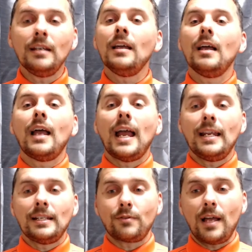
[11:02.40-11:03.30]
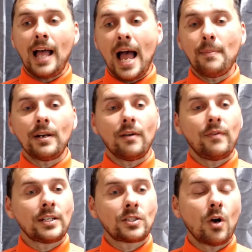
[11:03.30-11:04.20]
and his habit of
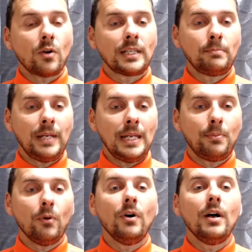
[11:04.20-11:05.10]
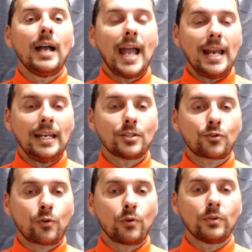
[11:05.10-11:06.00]
insulting people and his
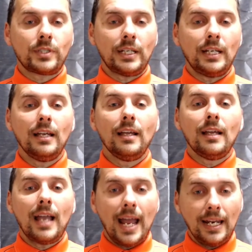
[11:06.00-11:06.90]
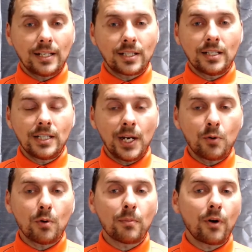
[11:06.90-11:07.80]
cruelty and his
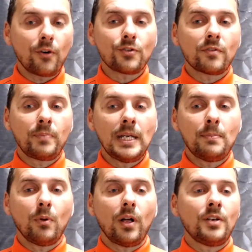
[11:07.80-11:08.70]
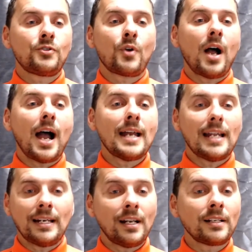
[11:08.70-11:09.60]
continual murders of people untried
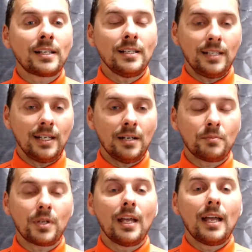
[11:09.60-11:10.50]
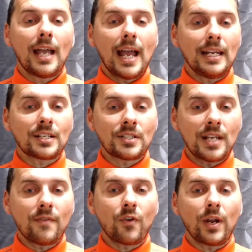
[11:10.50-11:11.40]
and uncondemned and his
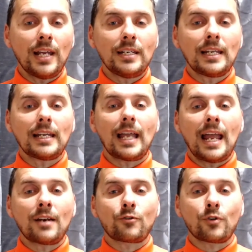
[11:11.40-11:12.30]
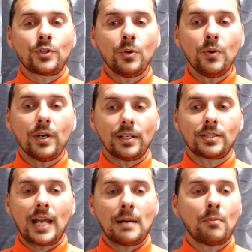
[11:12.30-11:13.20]
never-ending and gratuitous
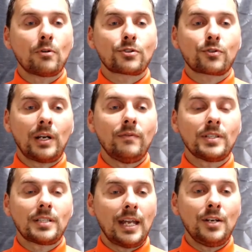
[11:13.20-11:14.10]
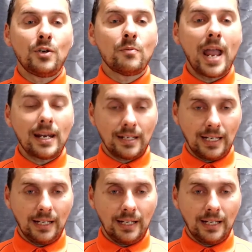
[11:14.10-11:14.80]
and most grievous inhumanity.